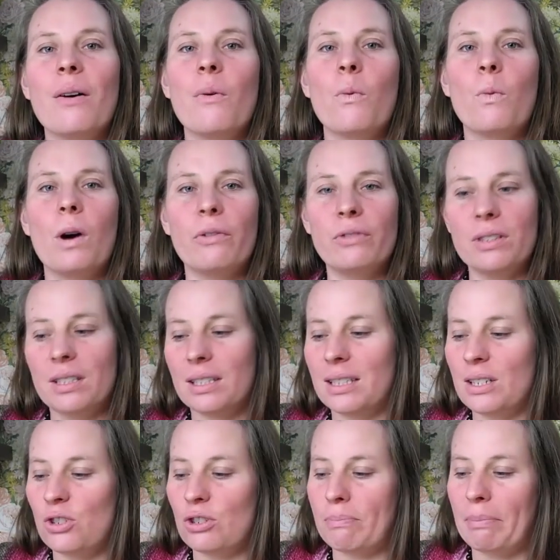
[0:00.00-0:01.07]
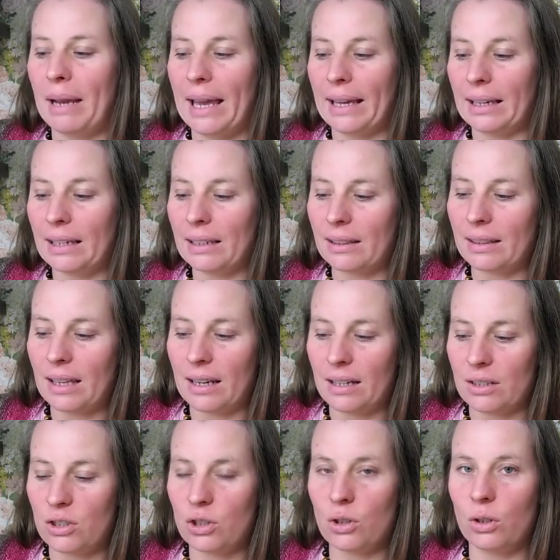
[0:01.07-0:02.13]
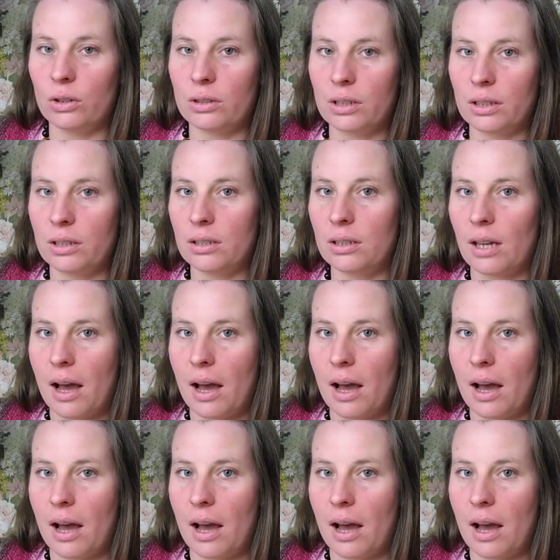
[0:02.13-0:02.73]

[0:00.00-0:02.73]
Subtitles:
waffle stitch blanket that I started